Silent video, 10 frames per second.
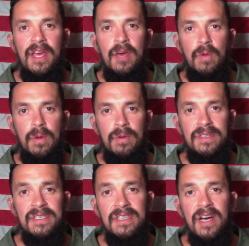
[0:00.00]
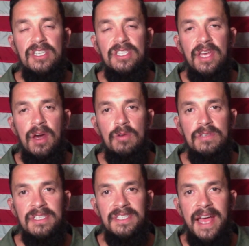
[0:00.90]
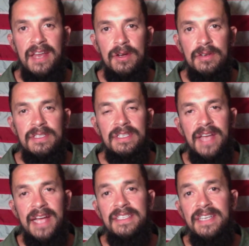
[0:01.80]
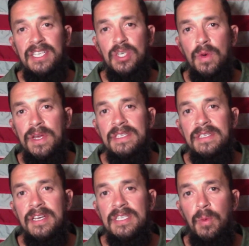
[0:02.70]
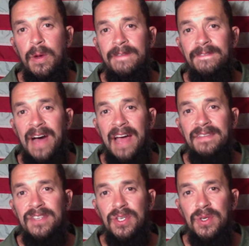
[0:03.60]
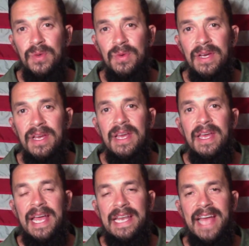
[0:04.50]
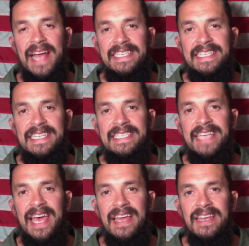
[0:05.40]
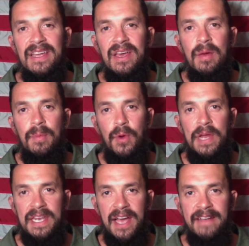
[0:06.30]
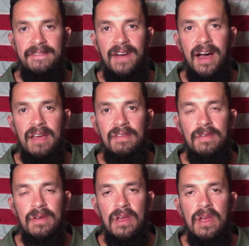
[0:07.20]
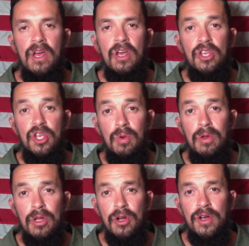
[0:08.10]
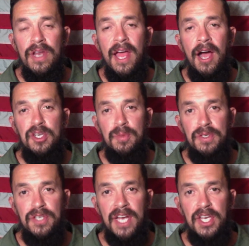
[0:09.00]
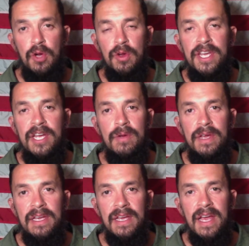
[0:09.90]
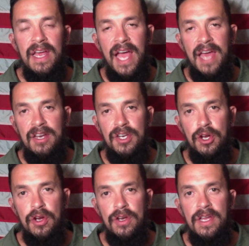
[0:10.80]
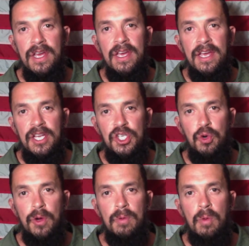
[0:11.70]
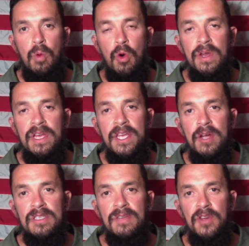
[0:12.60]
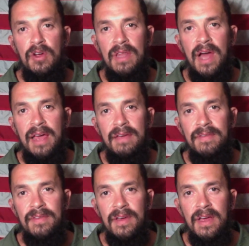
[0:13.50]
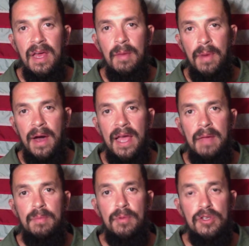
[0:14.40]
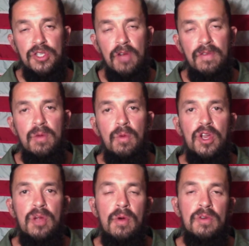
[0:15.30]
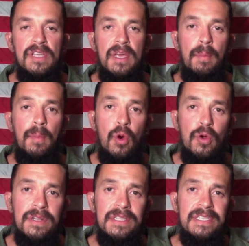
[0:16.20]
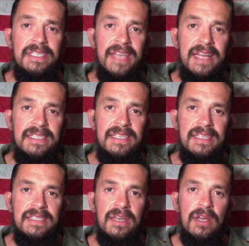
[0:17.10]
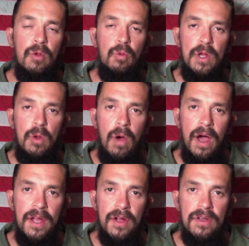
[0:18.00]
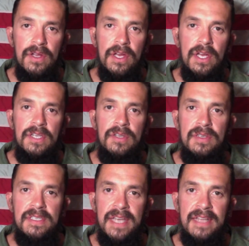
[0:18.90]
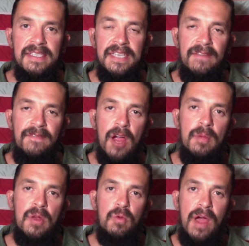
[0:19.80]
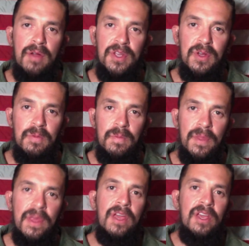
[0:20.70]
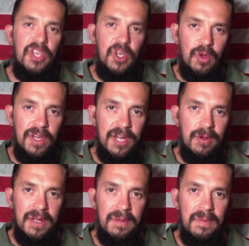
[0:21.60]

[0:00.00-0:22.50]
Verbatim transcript: We will discuss the OSHA standards 1926.52 and 1910.95. You will learn how to protect your hearing and in turn enjoy rewarding years of your life by preserving one of your most important senses required to sense the environment around you, your hearing.